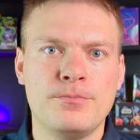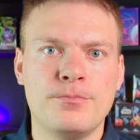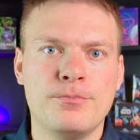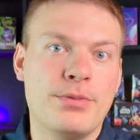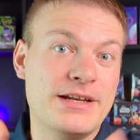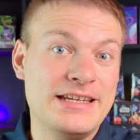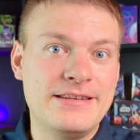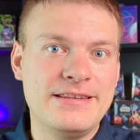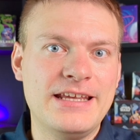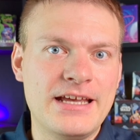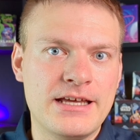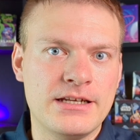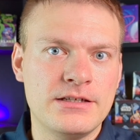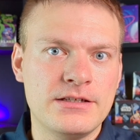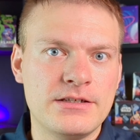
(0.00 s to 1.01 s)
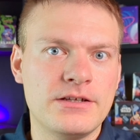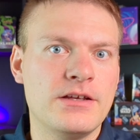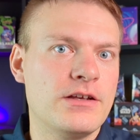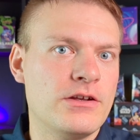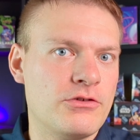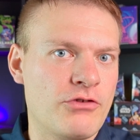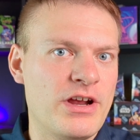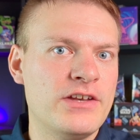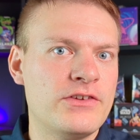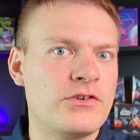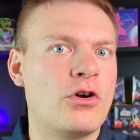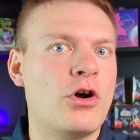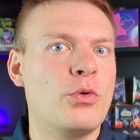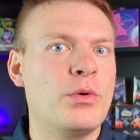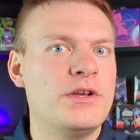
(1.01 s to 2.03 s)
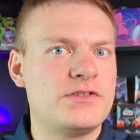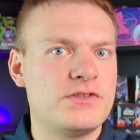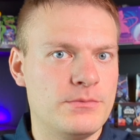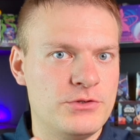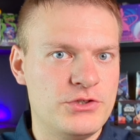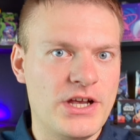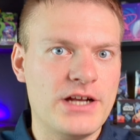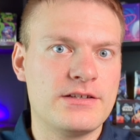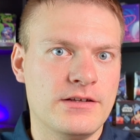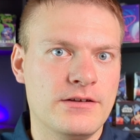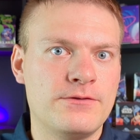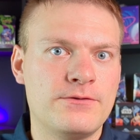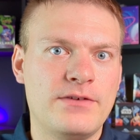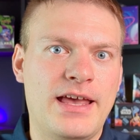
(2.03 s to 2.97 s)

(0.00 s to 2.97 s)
But in the end, grades are always subjective